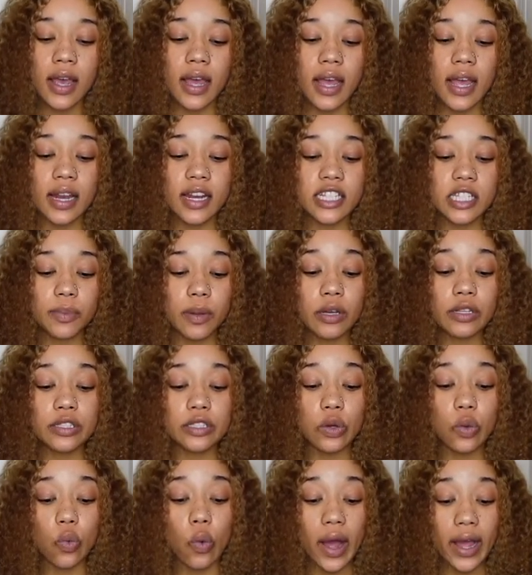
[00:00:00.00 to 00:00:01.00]
And it's supposed
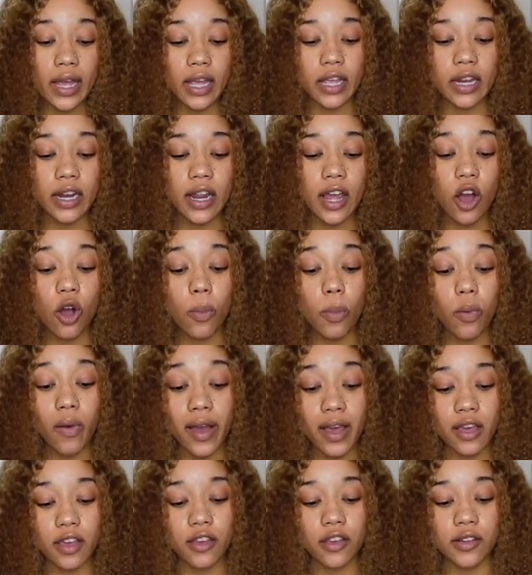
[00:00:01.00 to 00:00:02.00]
to whiten, help
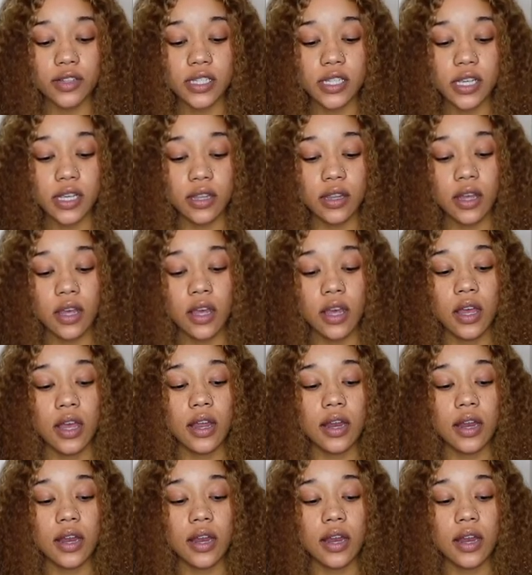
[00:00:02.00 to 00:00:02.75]
whiten your teeth.